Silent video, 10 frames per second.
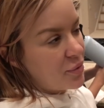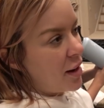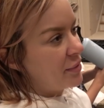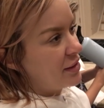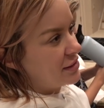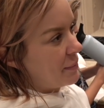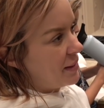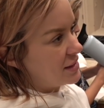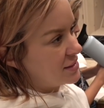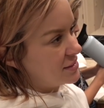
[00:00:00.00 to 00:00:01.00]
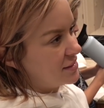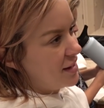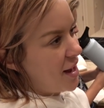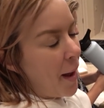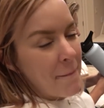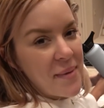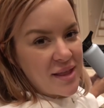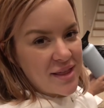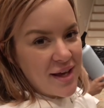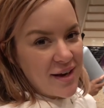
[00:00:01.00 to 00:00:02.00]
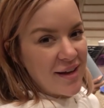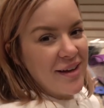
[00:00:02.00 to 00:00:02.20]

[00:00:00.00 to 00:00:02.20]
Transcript: probably not the best yeah. method.